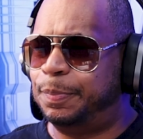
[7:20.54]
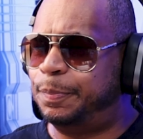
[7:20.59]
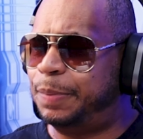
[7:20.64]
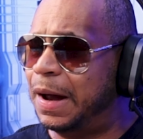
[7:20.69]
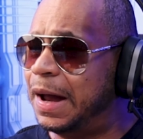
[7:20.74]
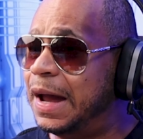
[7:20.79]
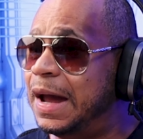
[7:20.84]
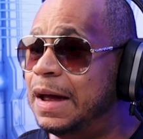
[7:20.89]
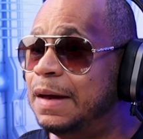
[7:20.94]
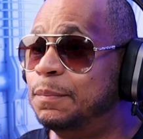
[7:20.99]

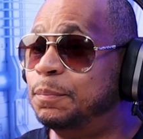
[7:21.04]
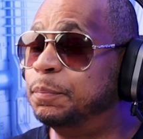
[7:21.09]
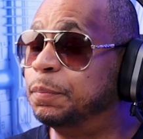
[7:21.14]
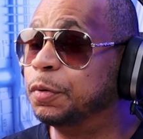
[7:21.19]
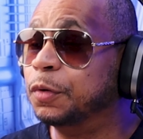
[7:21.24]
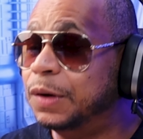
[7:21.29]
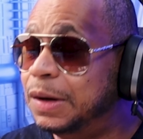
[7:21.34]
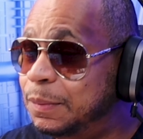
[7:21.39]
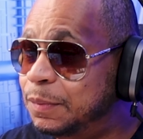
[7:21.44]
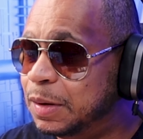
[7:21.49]
paying
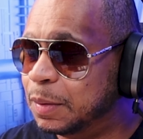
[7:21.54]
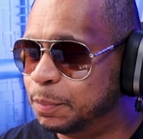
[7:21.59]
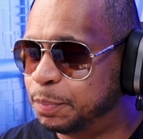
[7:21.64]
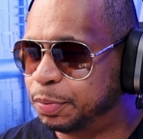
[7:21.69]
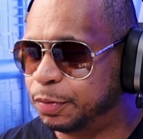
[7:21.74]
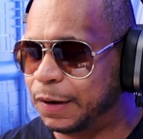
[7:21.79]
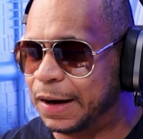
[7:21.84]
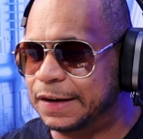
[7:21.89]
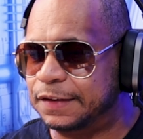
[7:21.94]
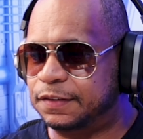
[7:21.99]
premium
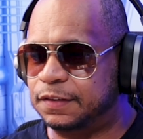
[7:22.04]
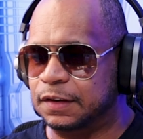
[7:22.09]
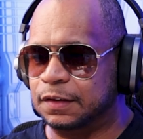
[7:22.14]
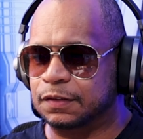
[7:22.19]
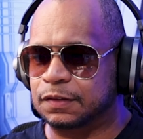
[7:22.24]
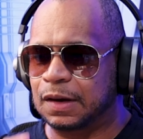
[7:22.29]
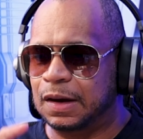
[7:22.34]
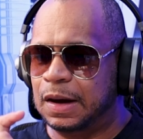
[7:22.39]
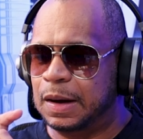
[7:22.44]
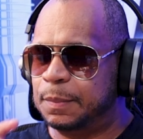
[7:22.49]

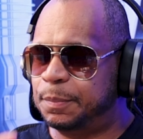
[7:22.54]
prices,